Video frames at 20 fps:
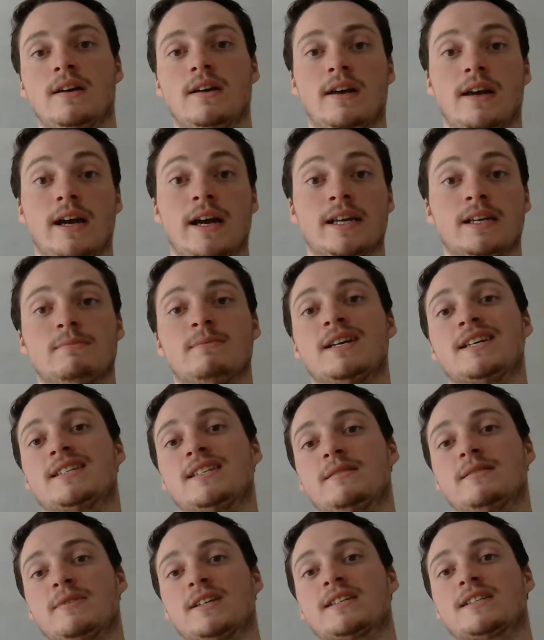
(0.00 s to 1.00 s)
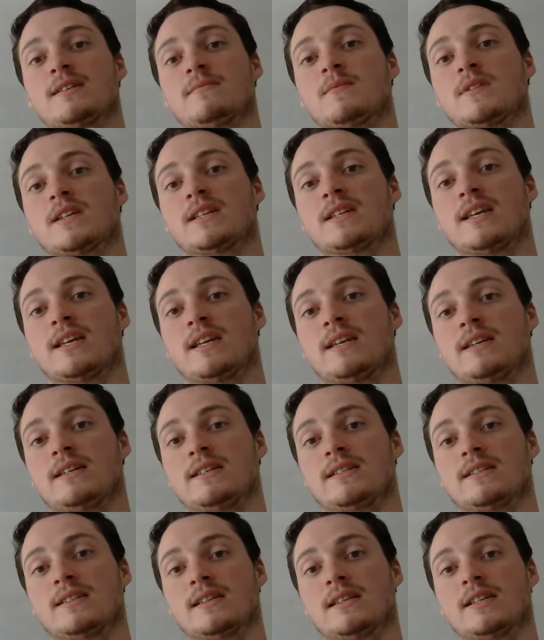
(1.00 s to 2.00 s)
And it may seem like something that
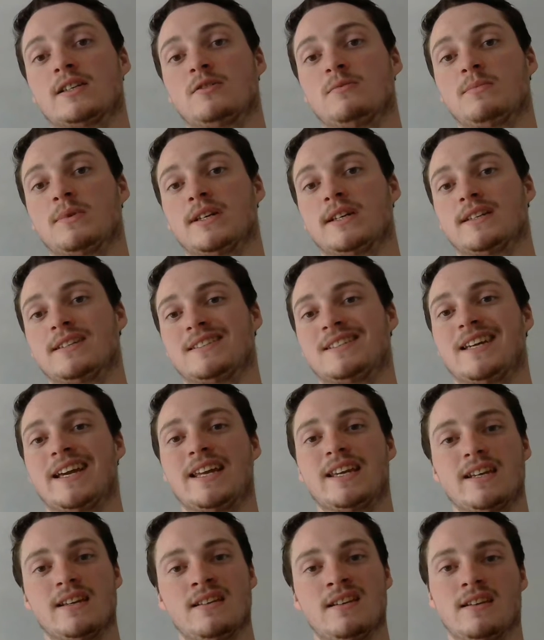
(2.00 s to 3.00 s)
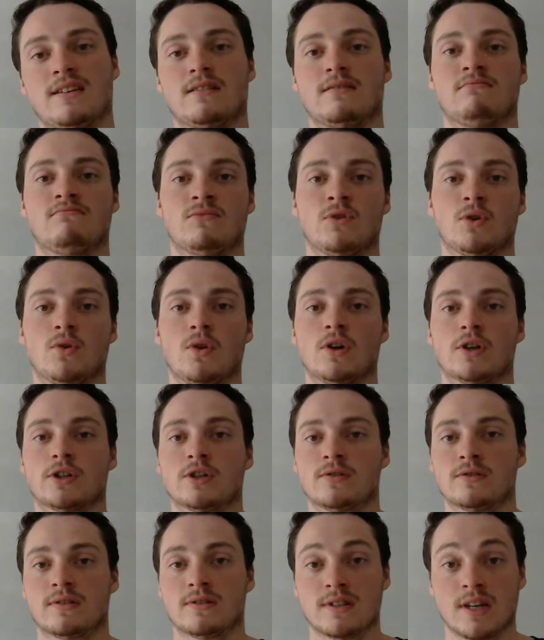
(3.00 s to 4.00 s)
is a little bit dated and no
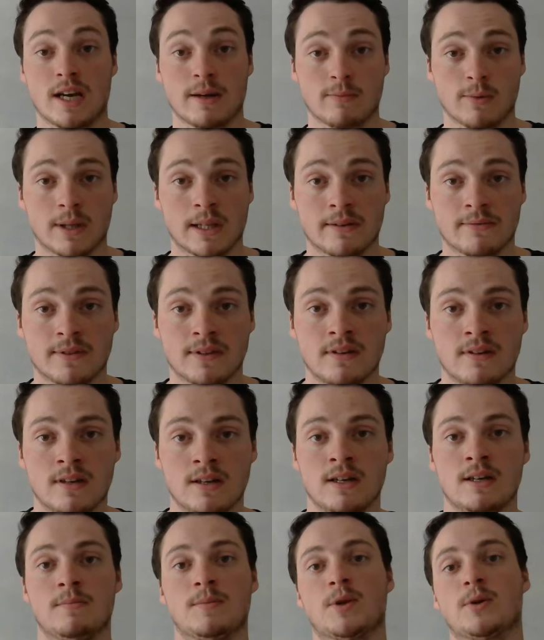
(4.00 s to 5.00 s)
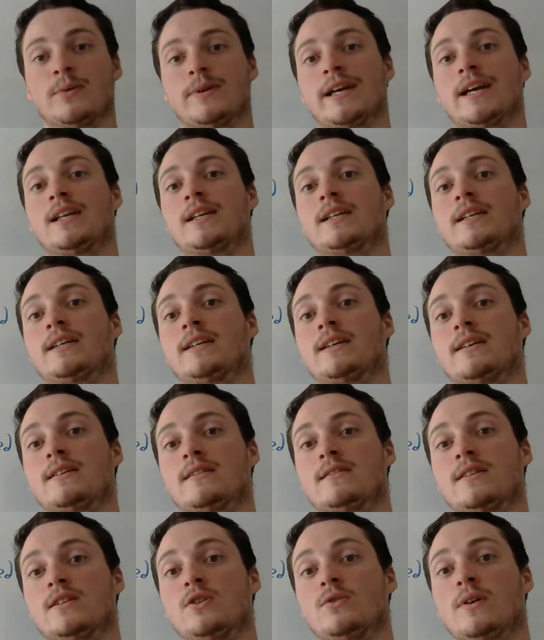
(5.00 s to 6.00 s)
longer time relevant. The reality
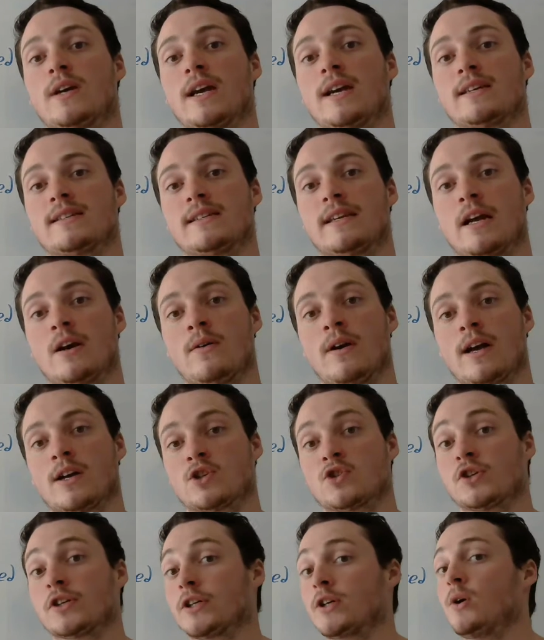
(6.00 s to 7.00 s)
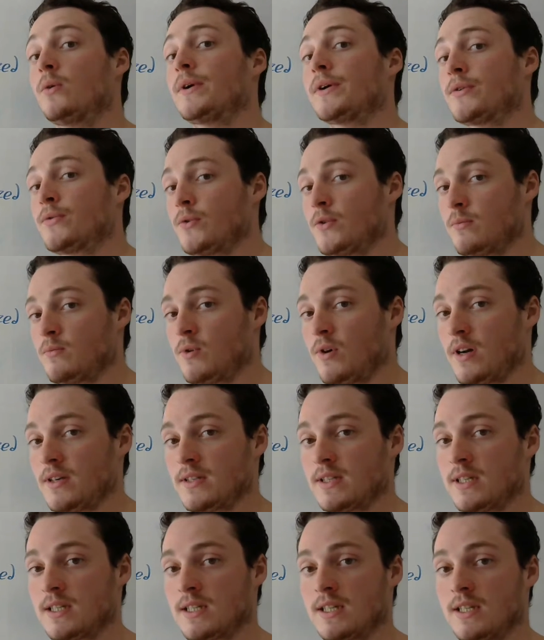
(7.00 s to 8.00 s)
is the UK is now actually going through the
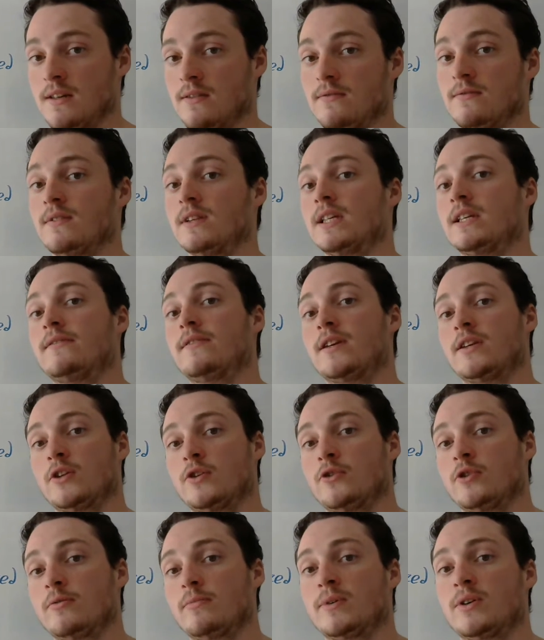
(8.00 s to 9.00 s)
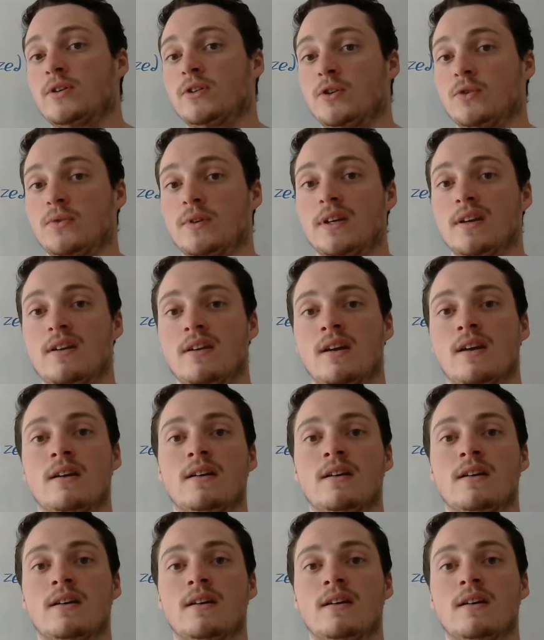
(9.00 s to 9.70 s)
process of leaving the European Union.